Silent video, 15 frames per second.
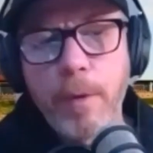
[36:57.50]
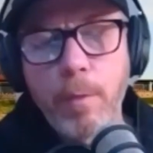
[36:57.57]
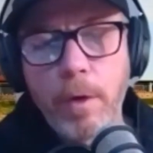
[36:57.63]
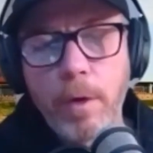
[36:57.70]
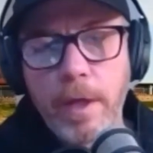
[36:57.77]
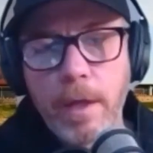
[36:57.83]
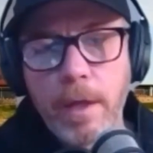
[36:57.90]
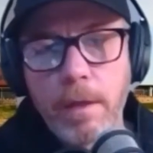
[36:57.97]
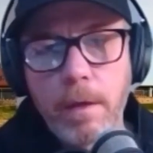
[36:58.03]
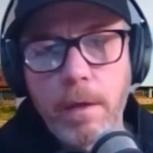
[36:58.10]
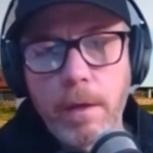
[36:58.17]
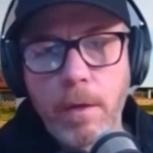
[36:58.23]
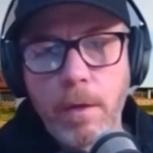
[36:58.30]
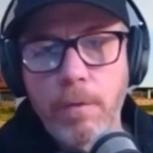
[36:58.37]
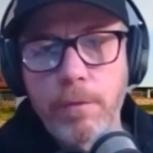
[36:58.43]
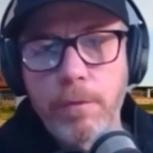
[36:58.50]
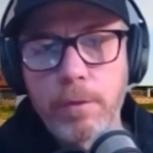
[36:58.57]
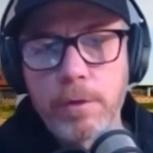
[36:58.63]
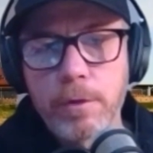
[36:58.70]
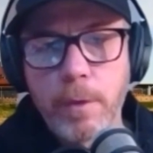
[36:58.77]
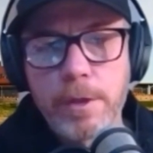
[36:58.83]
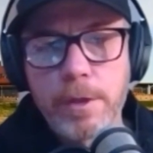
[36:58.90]
want to get the Golf
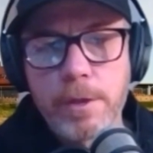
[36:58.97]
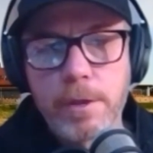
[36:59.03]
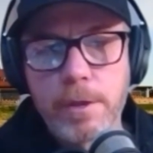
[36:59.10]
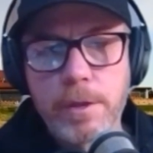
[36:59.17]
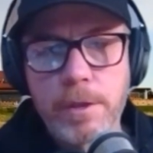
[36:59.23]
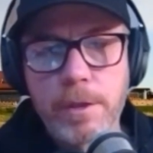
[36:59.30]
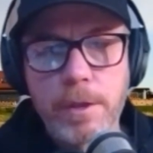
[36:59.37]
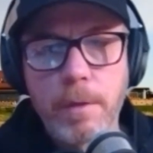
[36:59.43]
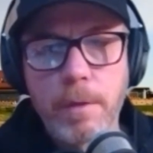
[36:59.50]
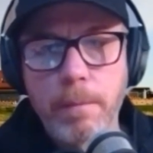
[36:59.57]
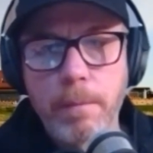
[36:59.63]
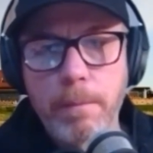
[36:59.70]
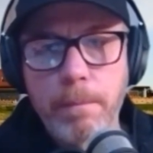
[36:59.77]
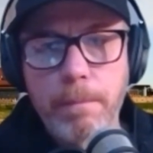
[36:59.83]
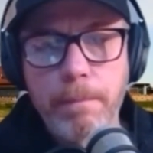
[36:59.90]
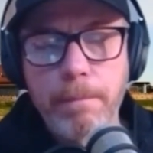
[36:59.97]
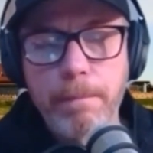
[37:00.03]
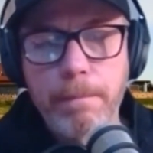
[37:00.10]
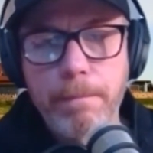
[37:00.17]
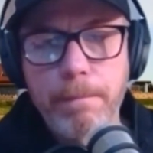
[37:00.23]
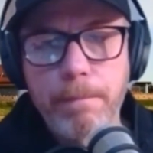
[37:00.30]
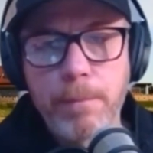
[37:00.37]
Rules Questions
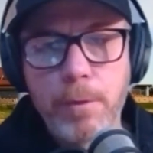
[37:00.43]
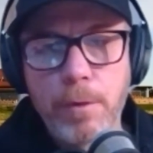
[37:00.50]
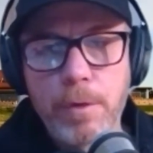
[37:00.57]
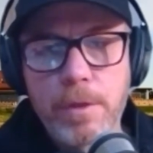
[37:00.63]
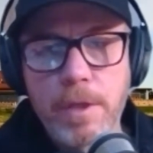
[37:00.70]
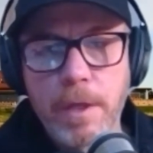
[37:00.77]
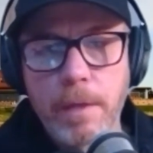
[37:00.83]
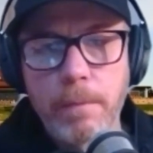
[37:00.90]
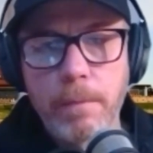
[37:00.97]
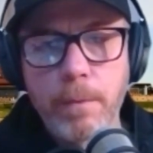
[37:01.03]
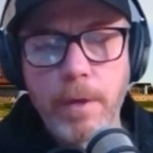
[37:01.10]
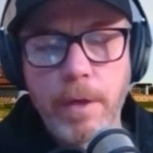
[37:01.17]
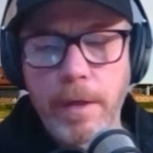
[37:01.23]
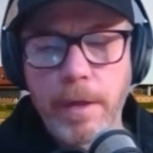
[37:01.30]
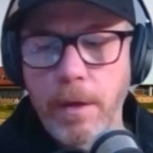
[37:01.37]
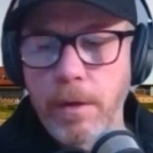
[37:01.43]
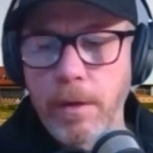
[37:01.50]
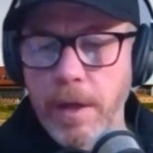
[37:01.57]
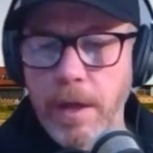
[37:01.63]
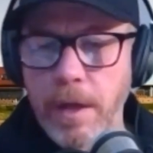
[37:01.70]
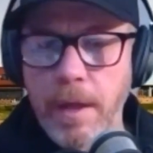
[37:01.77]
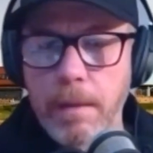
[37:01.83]
newsletter, where do they go
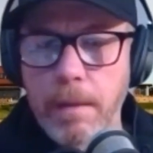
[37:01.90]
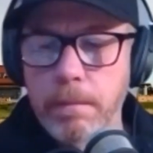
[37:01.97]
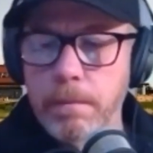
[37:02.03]
to get that?